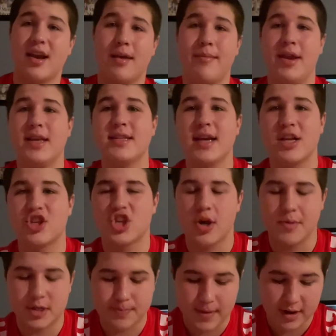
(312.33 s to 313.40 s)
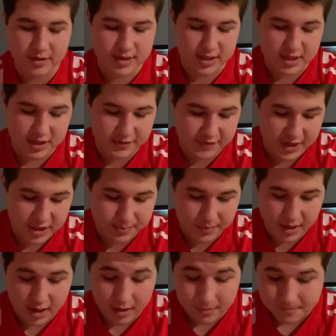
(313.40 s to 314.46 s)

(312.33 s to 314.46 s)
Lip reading: I mean, he's gotten so much better since his freshman year.